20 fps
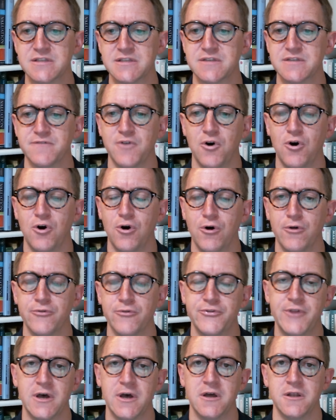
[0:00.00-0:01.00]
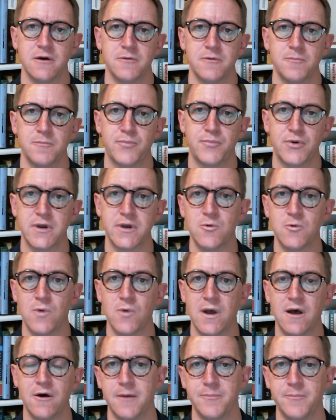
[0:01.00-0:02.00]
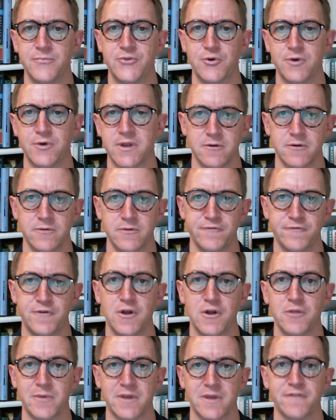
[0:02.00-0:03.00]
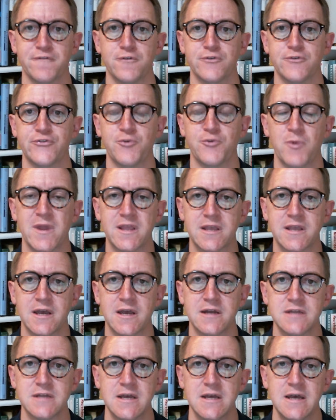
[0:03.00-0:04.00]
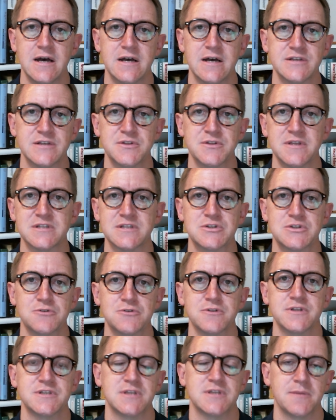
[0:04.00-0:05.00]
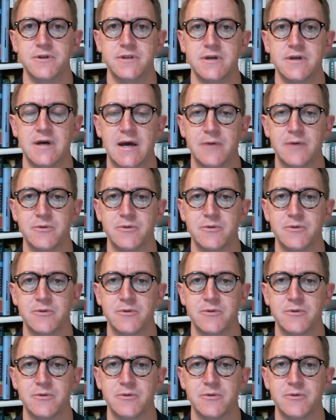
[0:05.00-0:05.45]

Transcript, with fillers: have all done pretty well during following a first rate cut. So that's certainly something I would